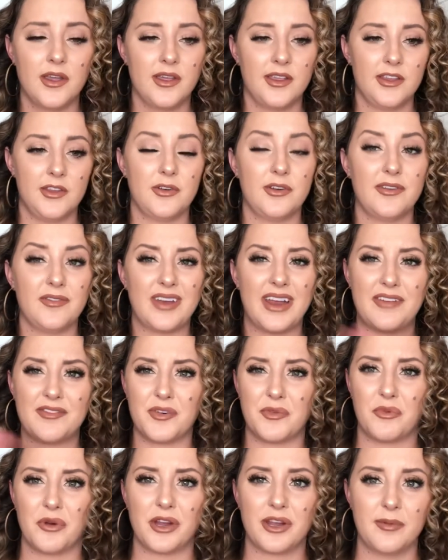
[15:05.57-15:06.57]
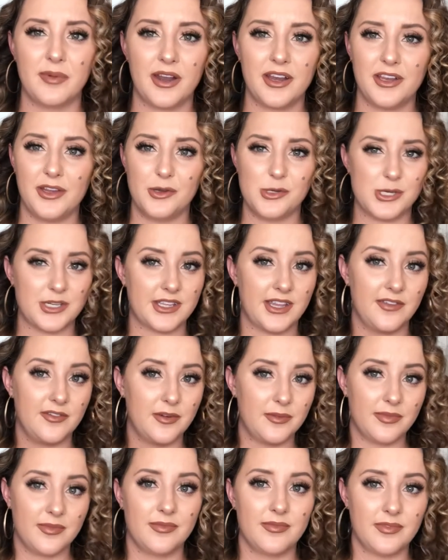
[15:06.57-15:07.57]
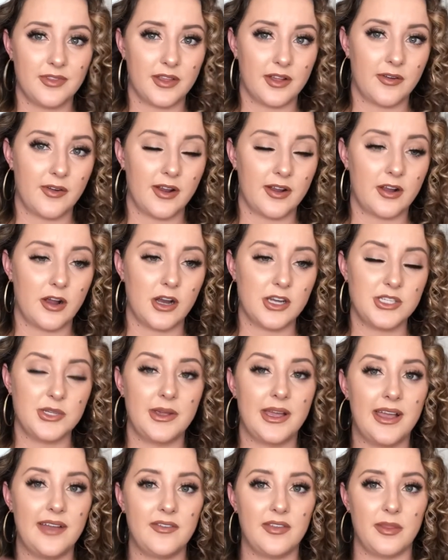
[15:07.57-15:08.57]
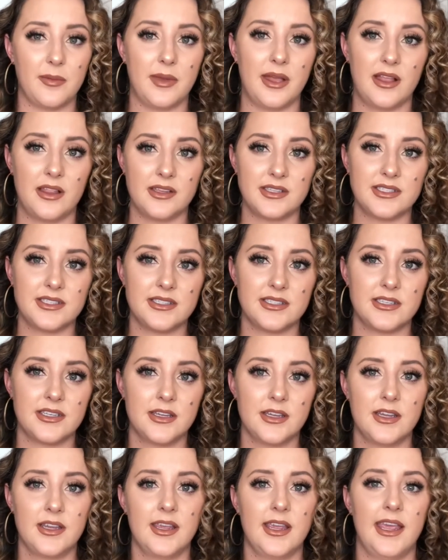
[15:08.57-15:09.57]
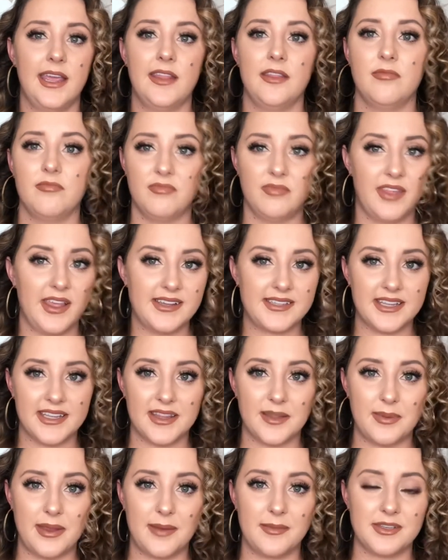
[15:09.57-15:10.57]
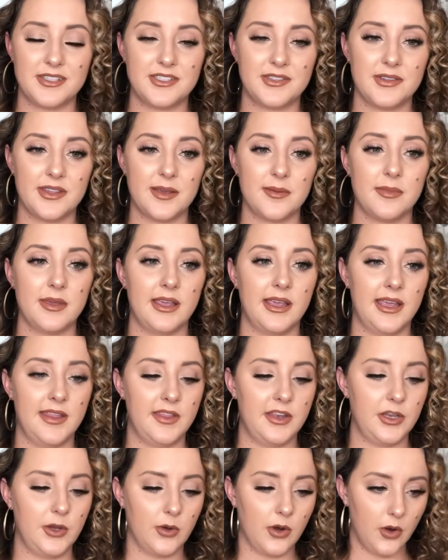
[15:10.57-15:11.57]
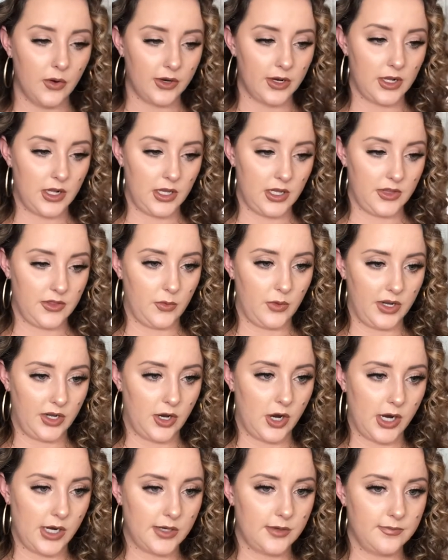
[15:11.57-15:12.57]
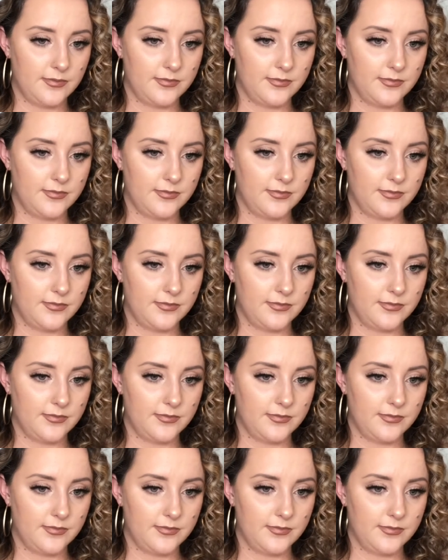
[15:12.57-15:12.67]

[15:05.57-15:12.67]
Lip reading: You don't even have to worry about it. You just give them the cards you have and the balance, and they send the payments to them, and then you owe it all on the one card.